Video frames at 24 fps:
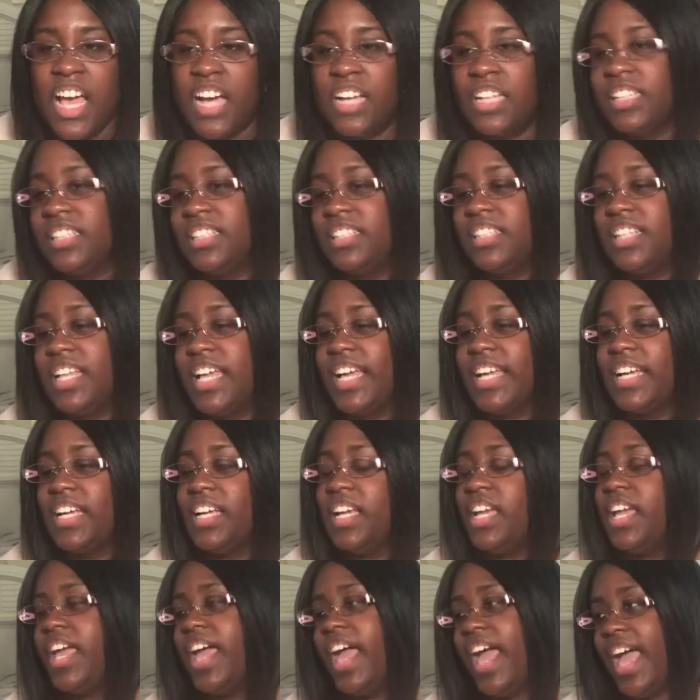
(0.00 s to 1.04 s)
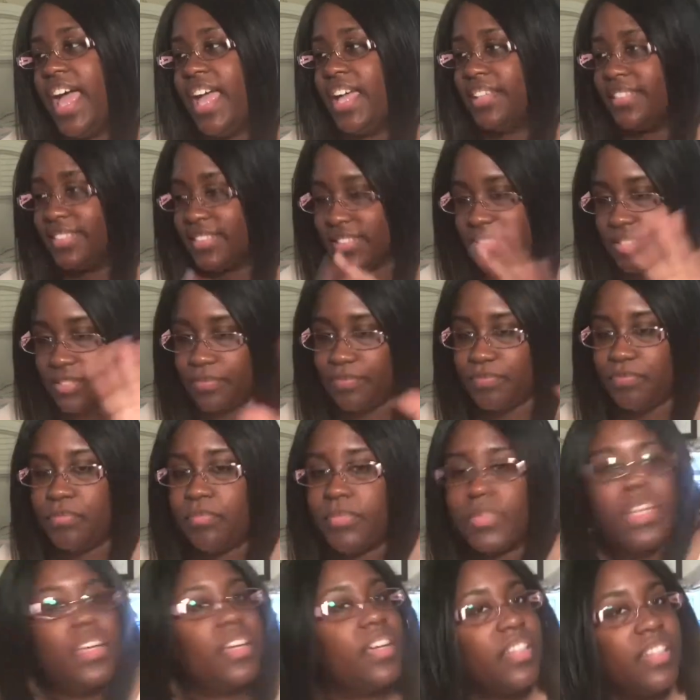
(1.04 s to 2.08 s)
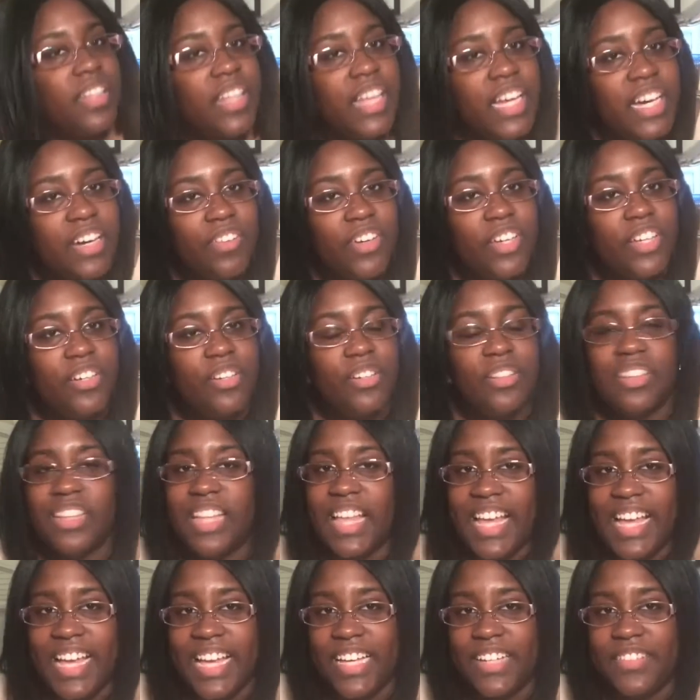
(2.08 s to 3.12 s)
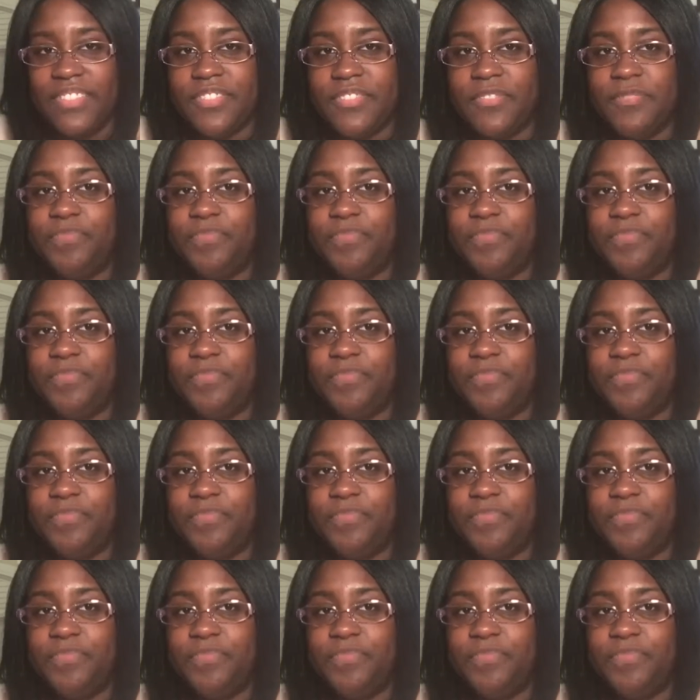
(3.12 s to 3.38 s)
I was like, and good luck with your life.